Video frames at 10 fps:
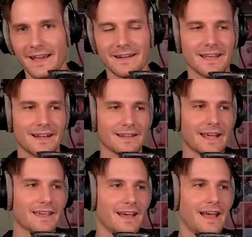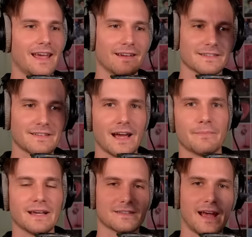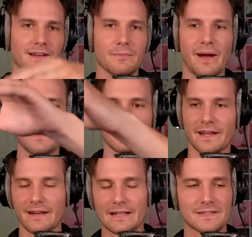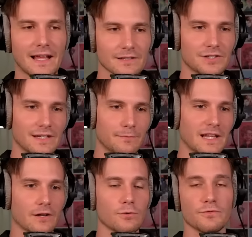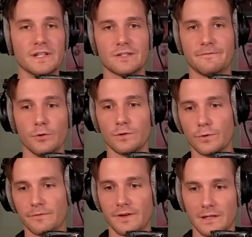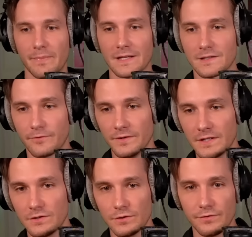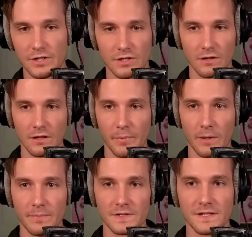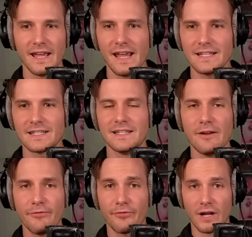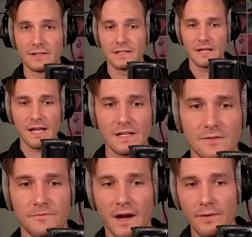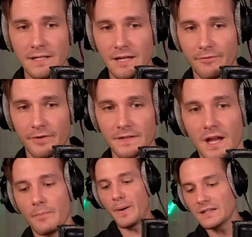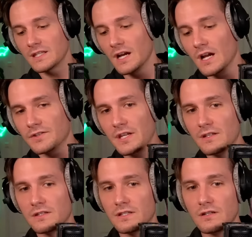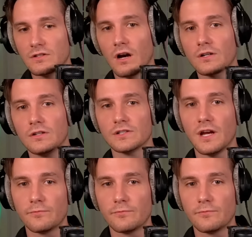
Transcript: and getting like a side-by-side comparison, like an Excel sheet with like, ooh, this food would fit best for this nutritional purpose. It's different. It's very different. But the doctors are